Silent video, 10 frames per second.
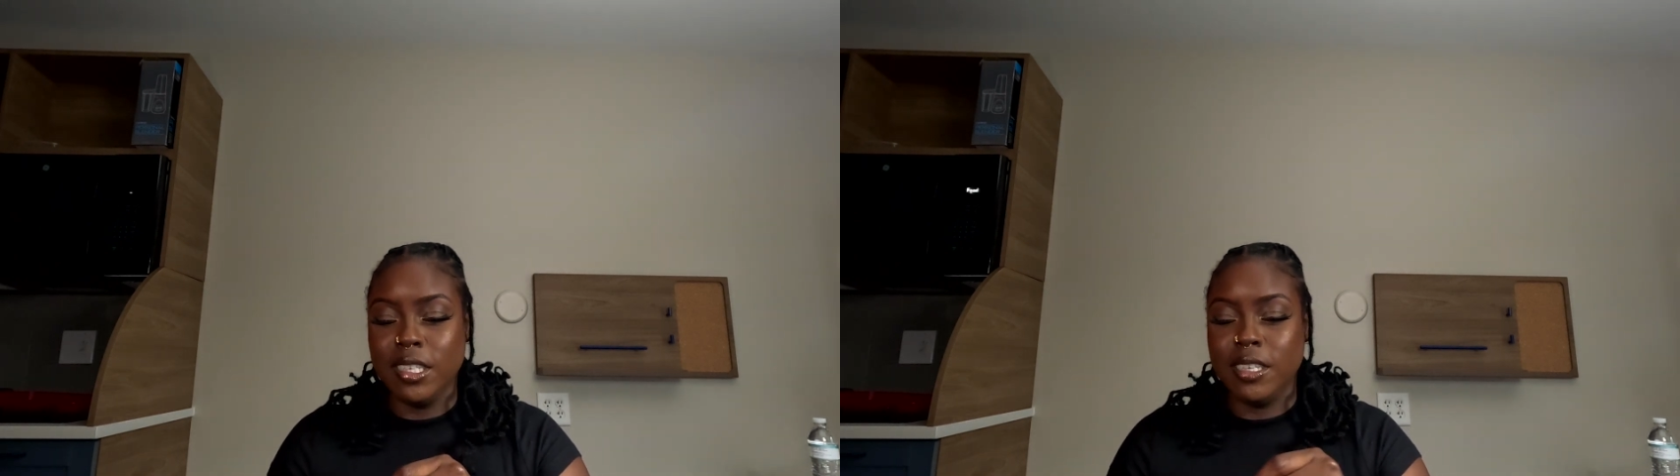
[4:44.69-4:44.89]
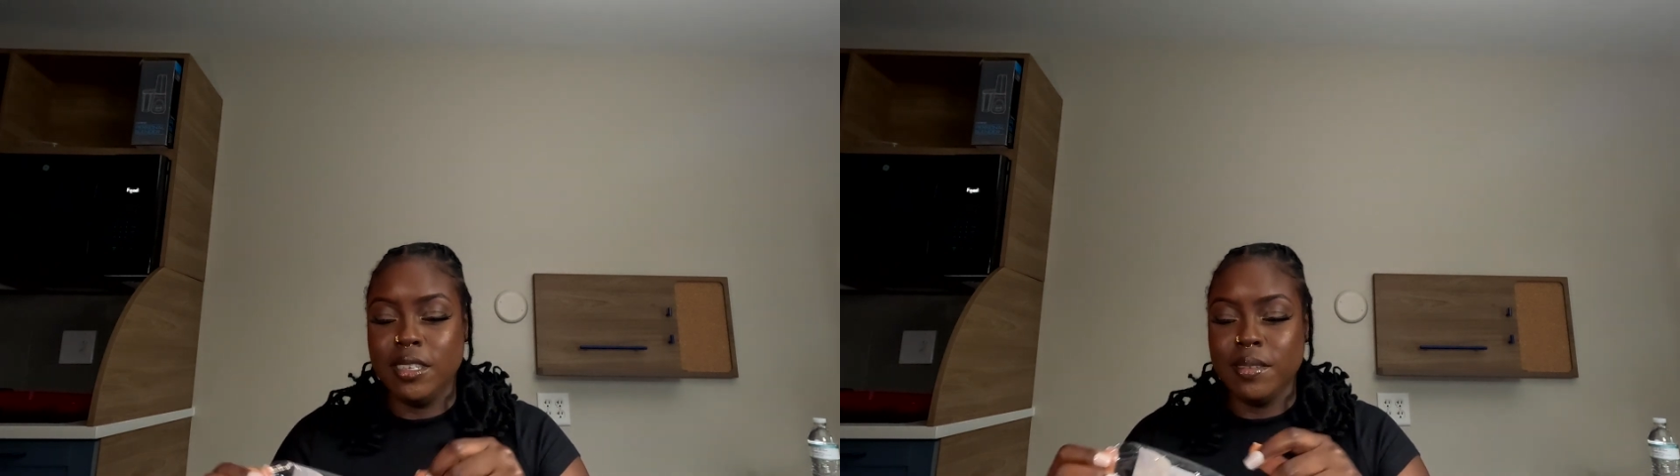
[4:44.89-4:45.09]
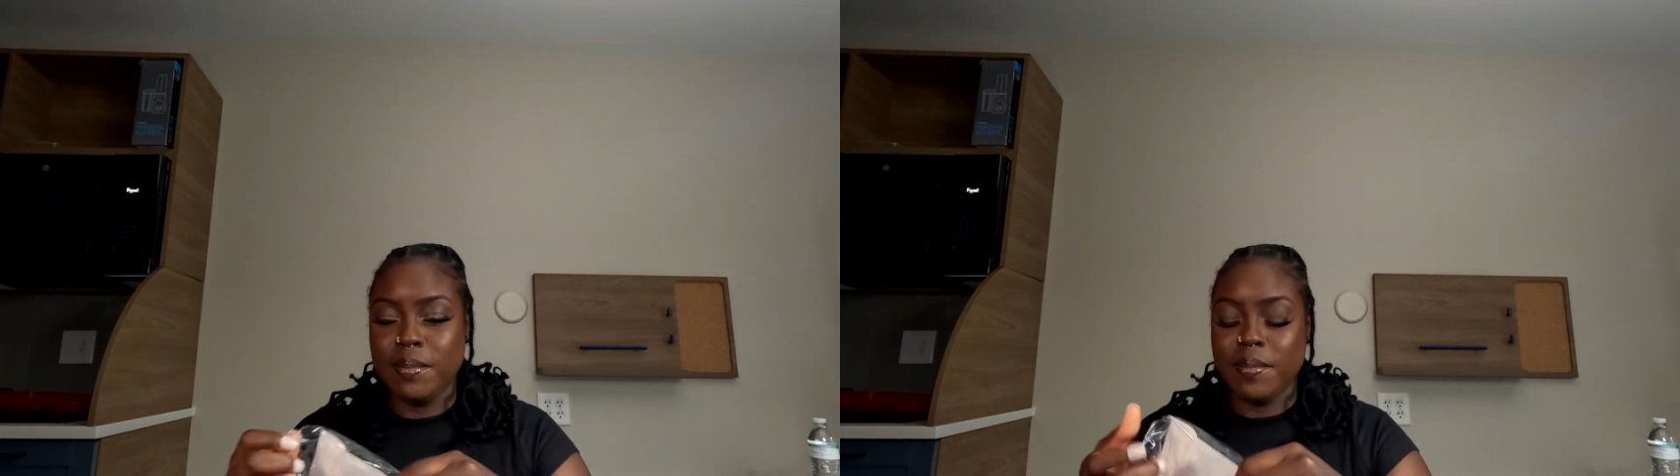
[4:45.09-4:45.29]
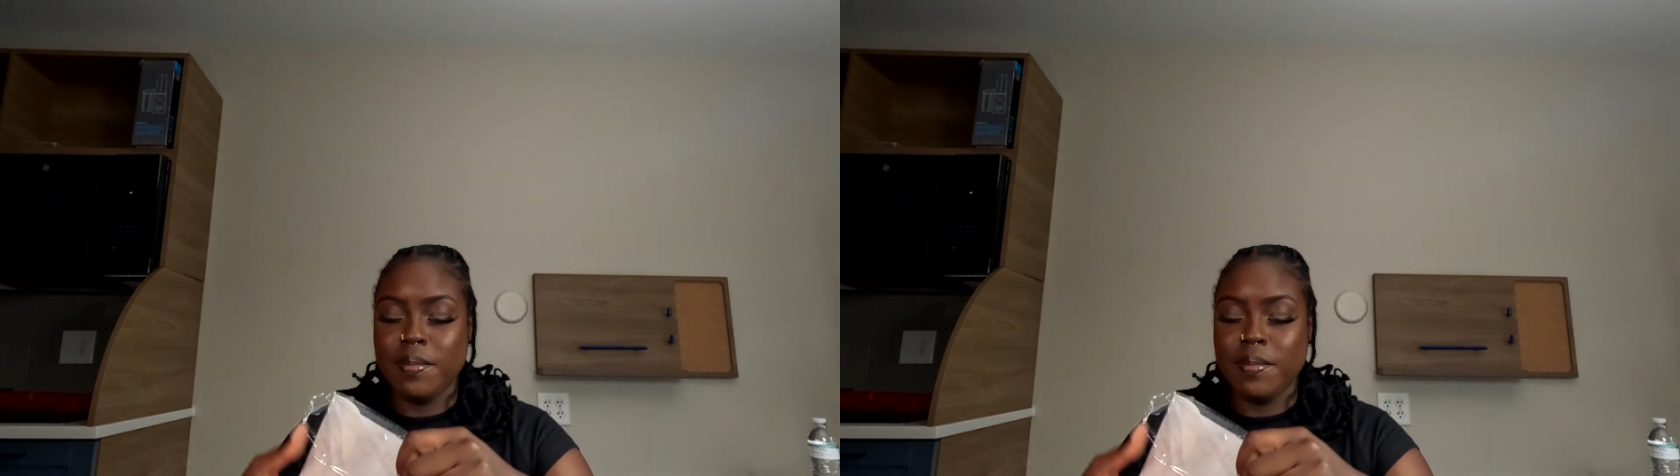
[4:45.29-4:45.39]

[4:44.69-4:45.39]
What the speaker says: here.